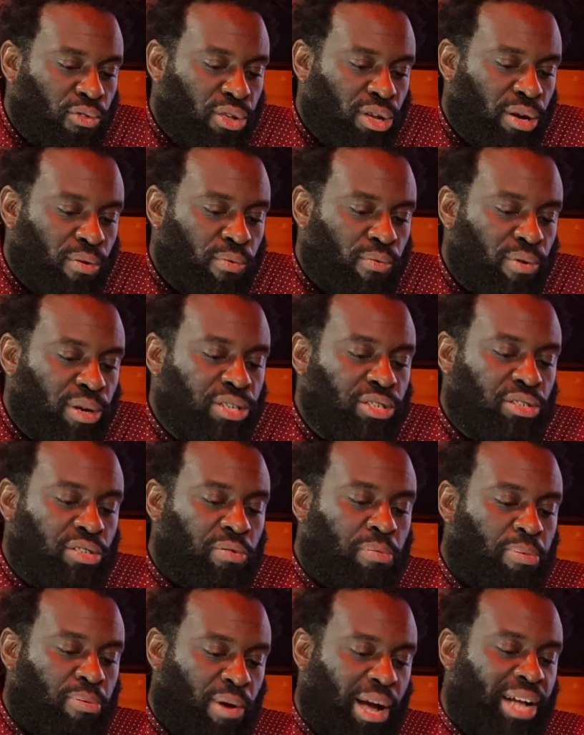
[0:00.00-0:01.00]
the original
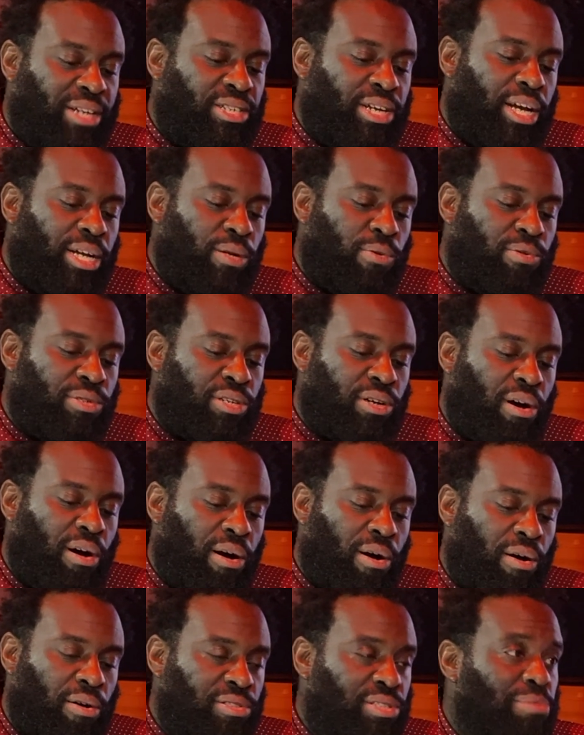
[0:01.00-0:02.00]
project was
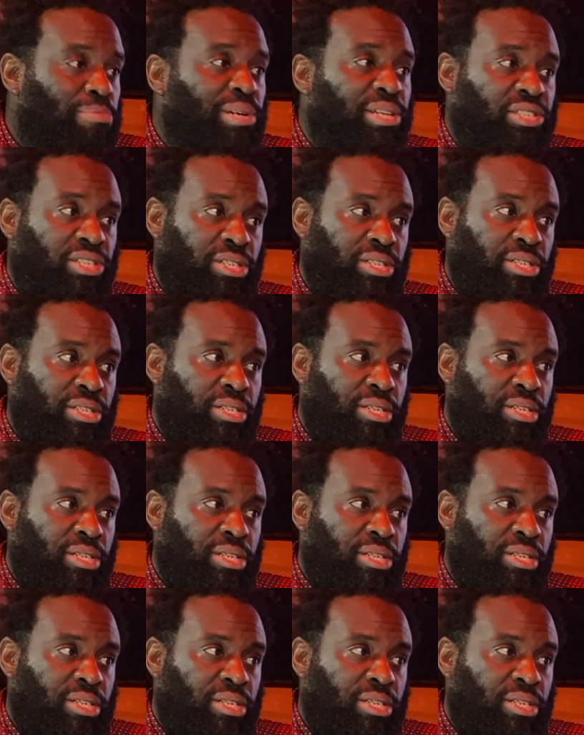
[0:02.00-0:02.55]
called Dimensions.